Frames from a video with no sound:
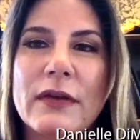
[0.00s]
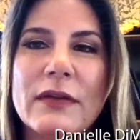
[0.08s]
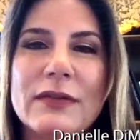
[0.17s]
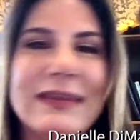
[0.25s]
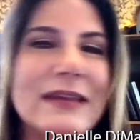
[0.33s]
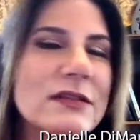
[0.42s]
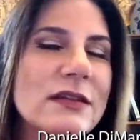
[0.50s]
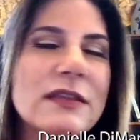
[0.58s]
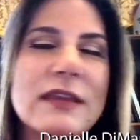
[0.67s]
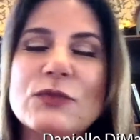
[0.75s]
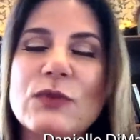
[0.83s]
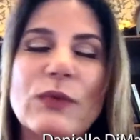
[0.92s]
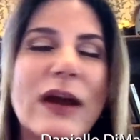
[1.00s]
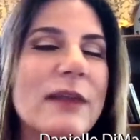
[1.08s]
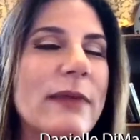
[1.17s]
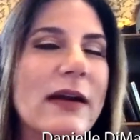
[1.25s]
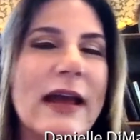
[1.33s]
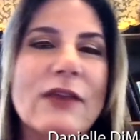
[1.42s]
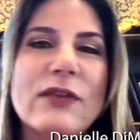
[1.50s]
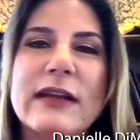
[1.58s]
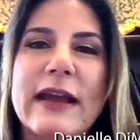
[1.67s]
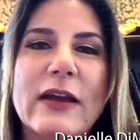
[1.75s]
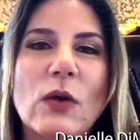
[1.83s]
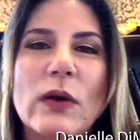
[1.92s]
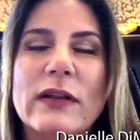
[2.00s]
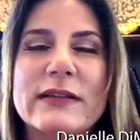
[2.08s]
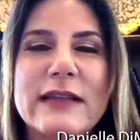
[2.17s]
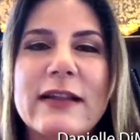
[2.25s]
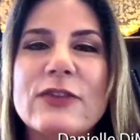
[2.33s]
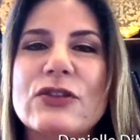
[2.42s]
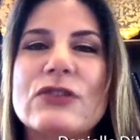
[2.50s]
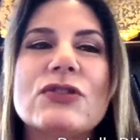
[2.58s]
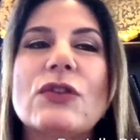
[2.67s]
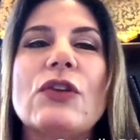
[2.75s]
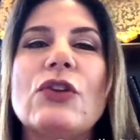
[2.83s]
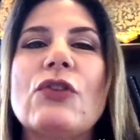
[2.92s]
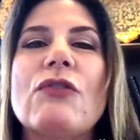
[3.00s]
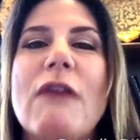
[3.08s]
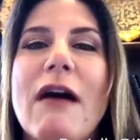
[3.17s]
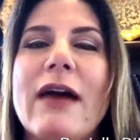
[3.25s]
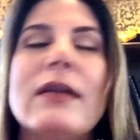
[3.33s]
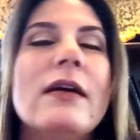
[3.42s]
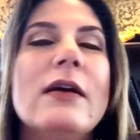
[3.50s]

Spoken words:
These are the things we write about every day at Quill Intelligence so that you're not